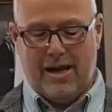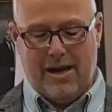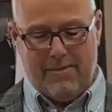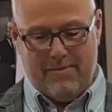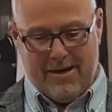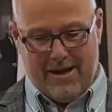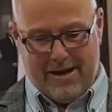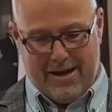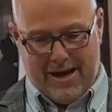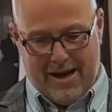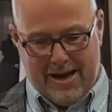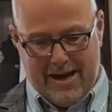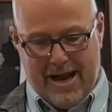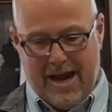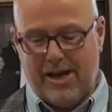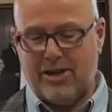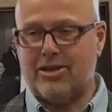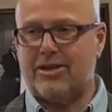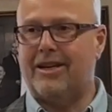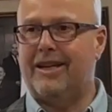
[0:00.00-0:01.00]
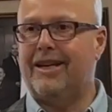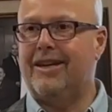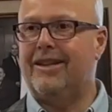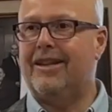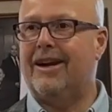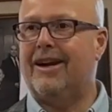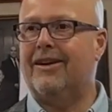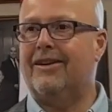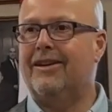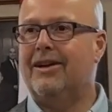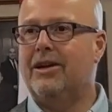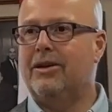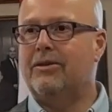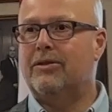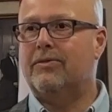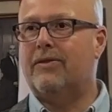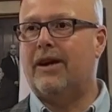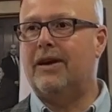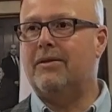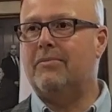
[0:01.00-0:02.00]
Emma and Ashley there,
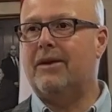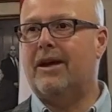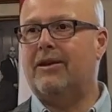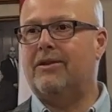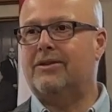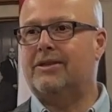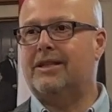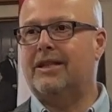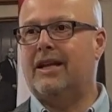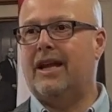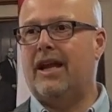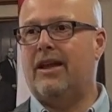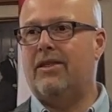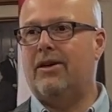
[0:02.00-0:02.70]
fundamentals today.